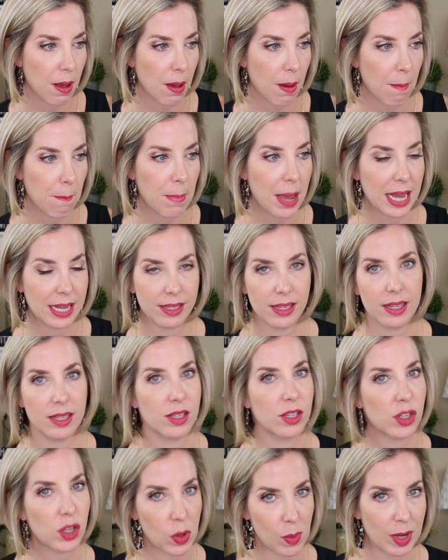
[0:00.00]
makes it
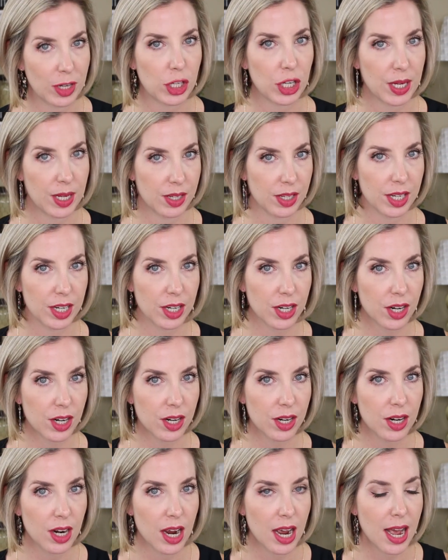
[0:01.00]
so much
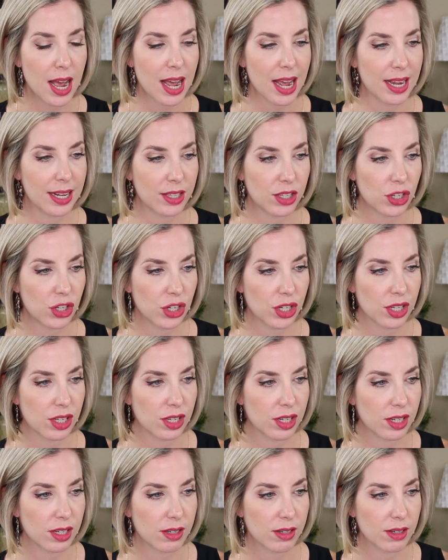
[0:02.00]
easier. It's
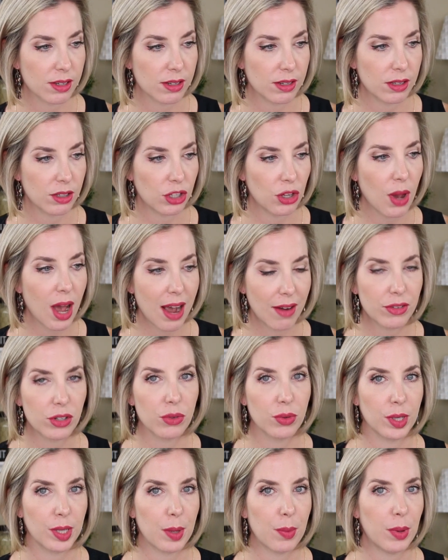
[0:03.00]
just, you have to
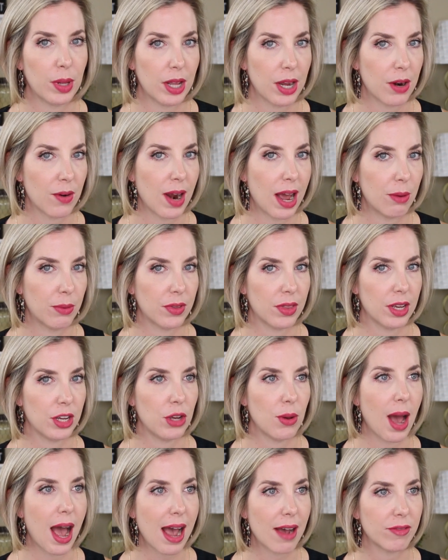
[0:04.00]
really play around with it.
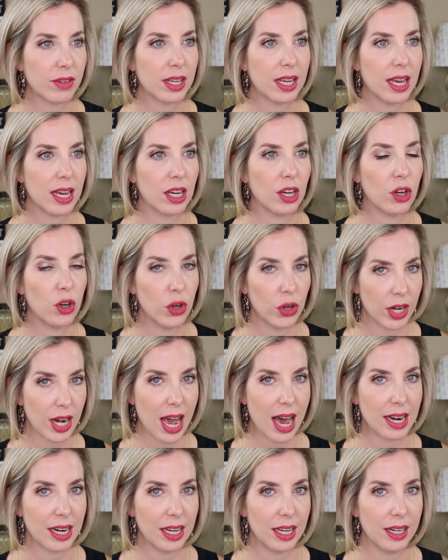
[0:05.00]
You have to get good
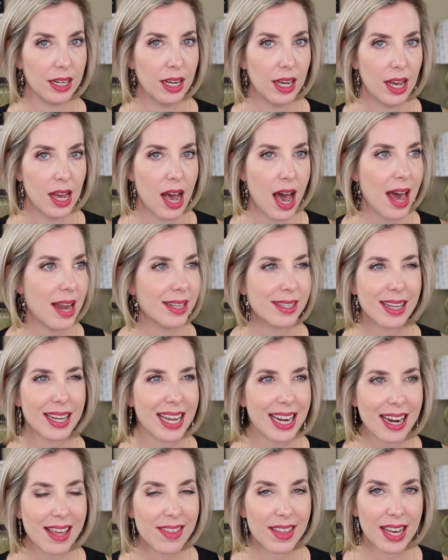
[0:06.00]
at it. And it's
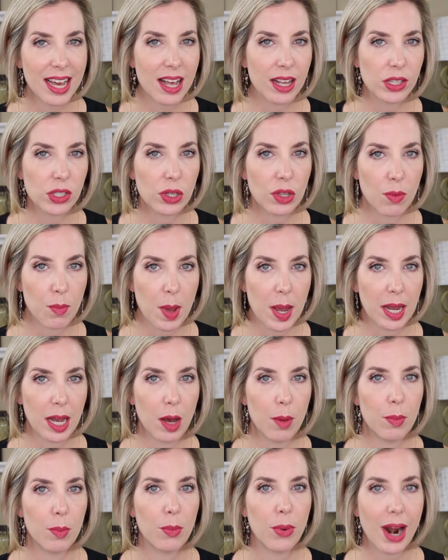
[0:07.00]
like anything else with
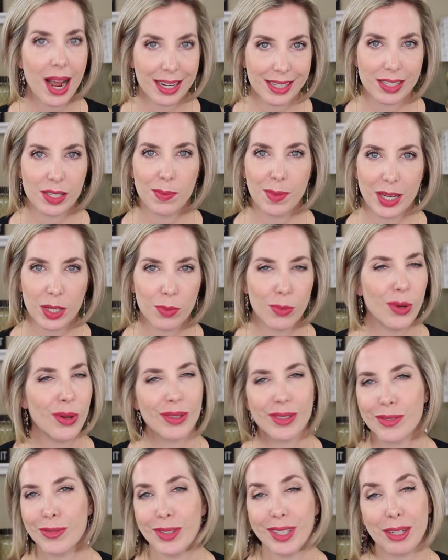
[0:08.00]
makeup, practice makes,
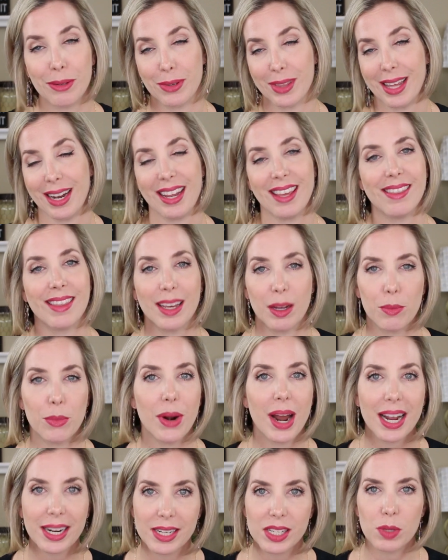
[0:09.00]
well, it's really with anything.
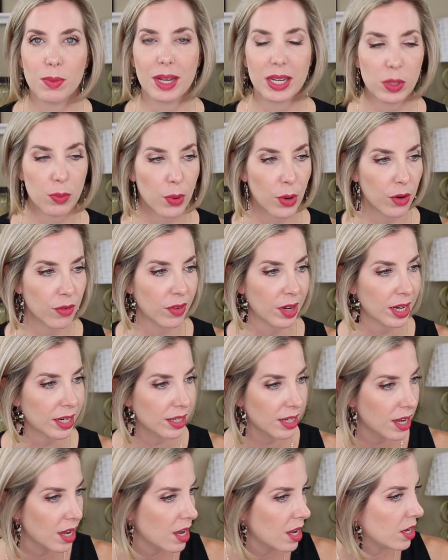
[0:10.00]
Practice makes
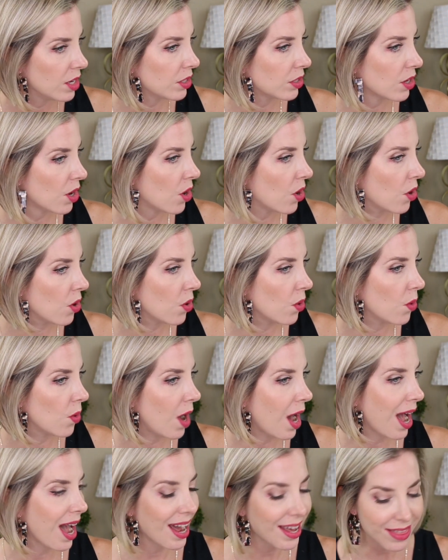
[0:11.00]
perfect.
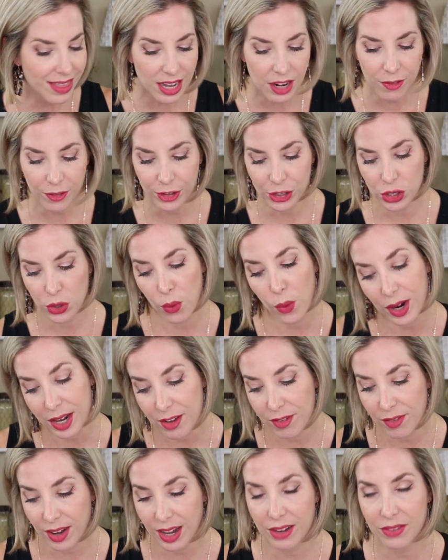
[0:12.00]
So I think for
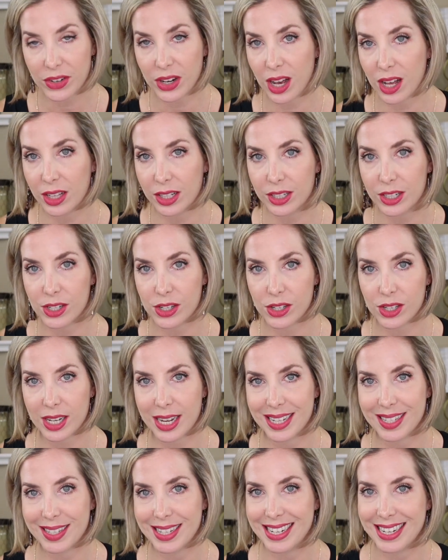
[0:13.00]
$25,
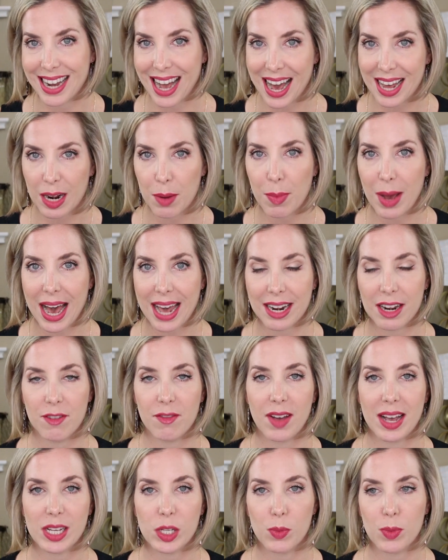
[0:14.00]
it's not a bad
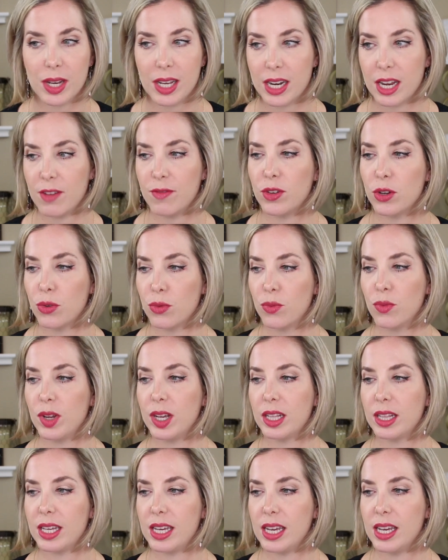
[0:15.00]
investment if you
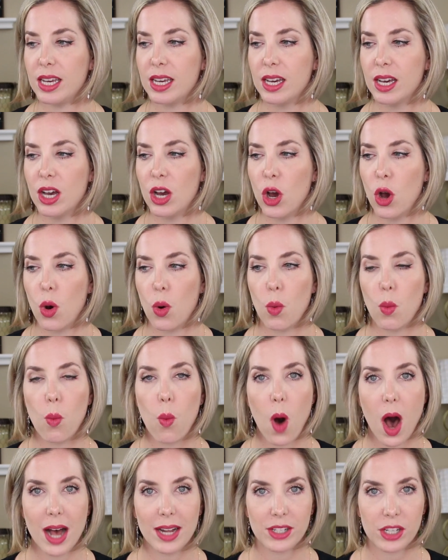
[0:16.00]
really
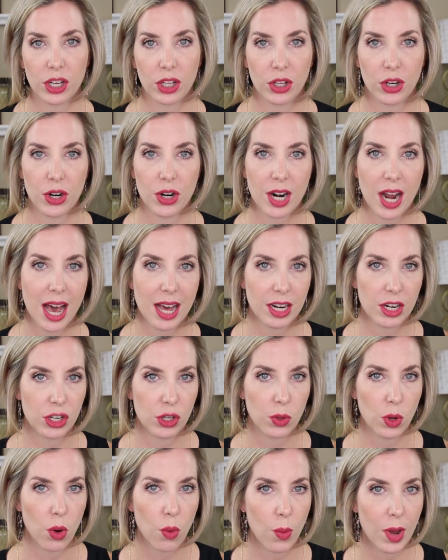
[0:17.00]
want to learn how to
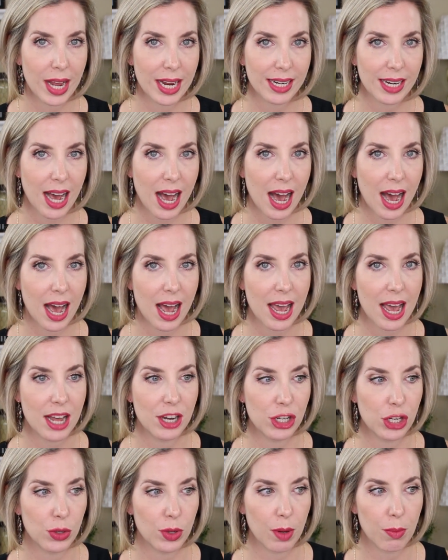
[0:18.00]
do a winged eye
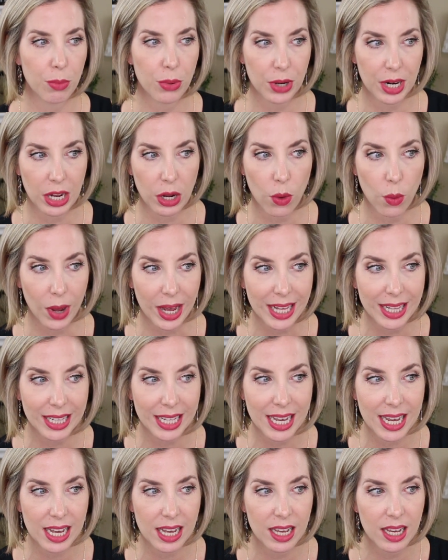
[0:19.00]
and do it pretty
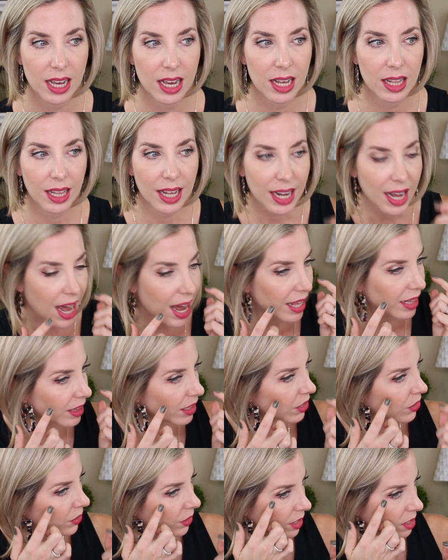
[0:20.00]
quickly. Like I
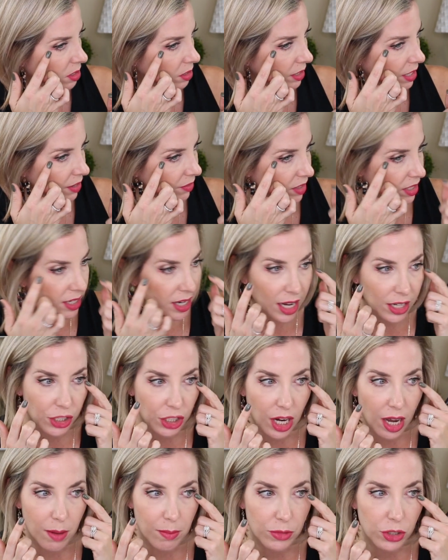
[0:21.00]
literally only have to touch
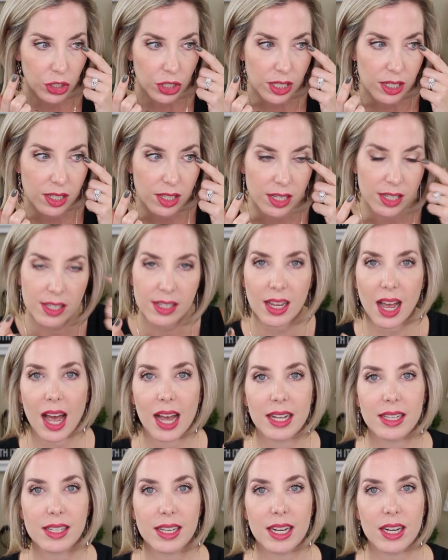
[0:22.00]
up just the
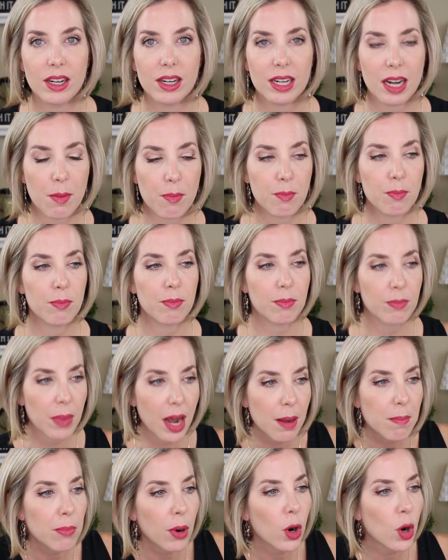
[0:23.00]
sides here, and
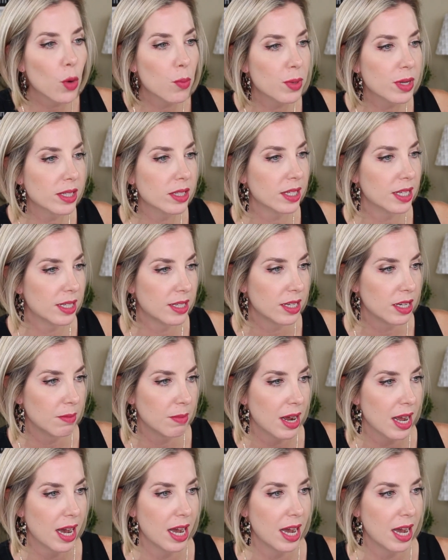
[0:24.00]
I purposely did my